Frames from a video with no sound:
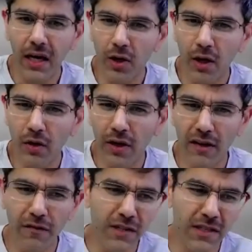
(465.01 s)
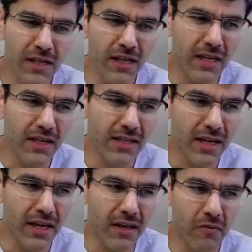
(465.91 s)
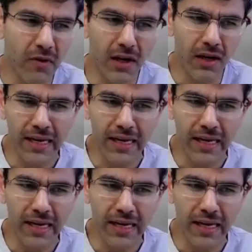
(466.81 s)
You're looking at facilities anywhere